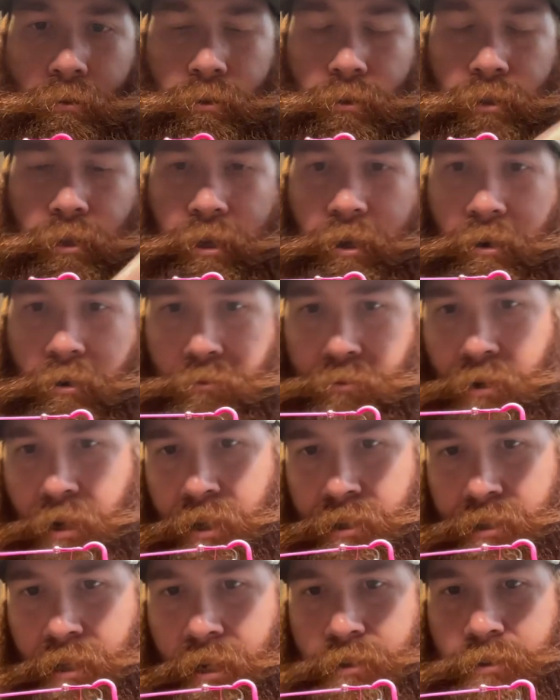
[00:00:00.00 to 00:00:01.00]
See, I've
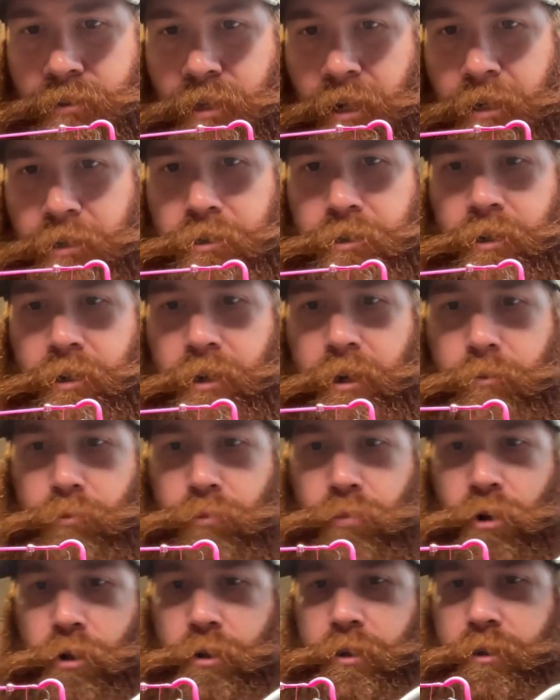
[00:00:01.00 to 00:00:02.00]
got that tension. I'm
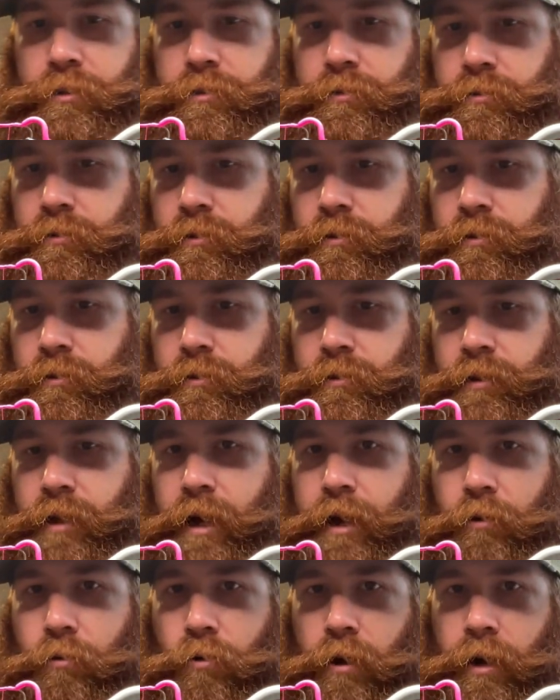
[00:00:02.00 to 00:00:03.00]
pulling
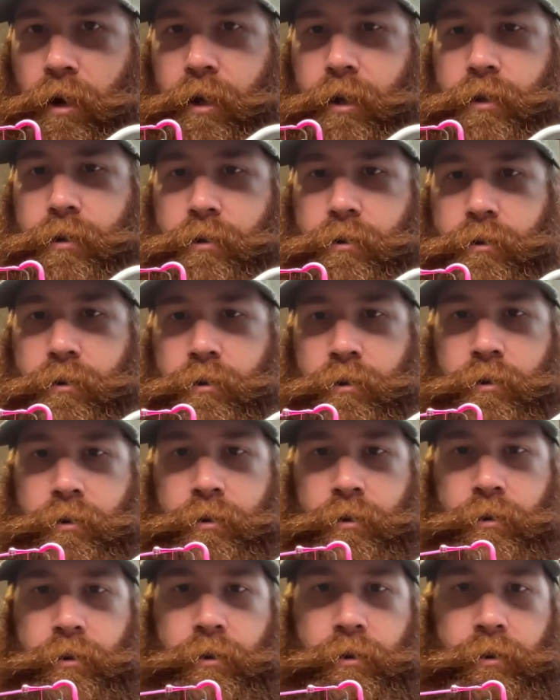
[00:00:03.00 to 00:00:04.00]
that way.
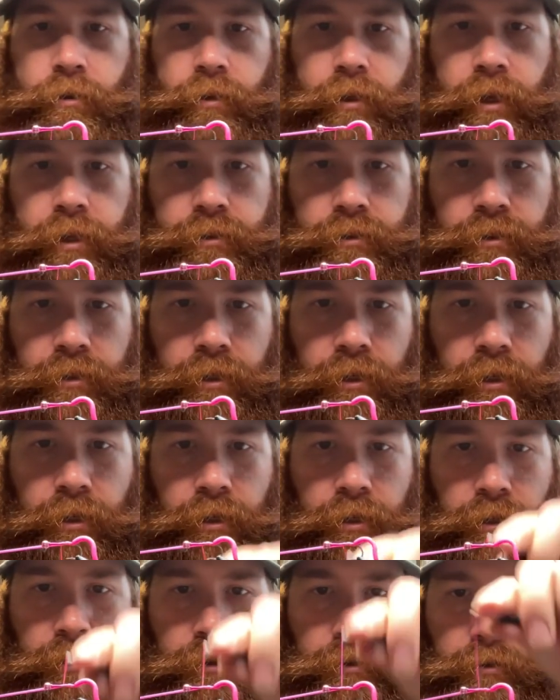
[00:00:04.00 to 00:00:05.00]
That's
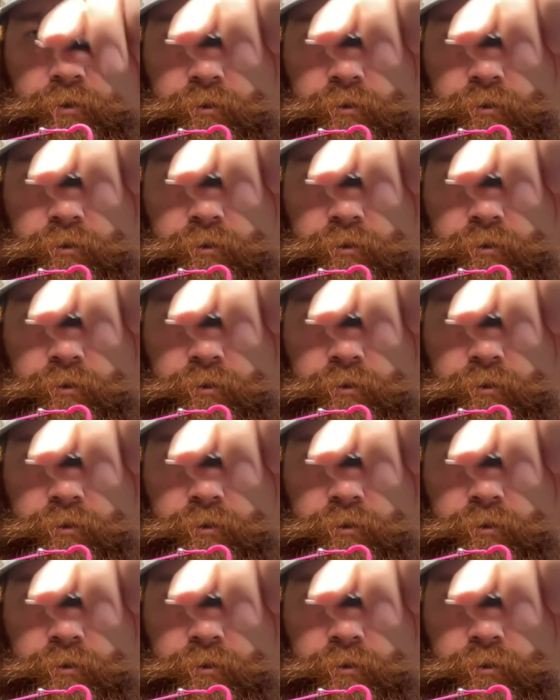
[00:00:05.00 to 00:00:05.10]
key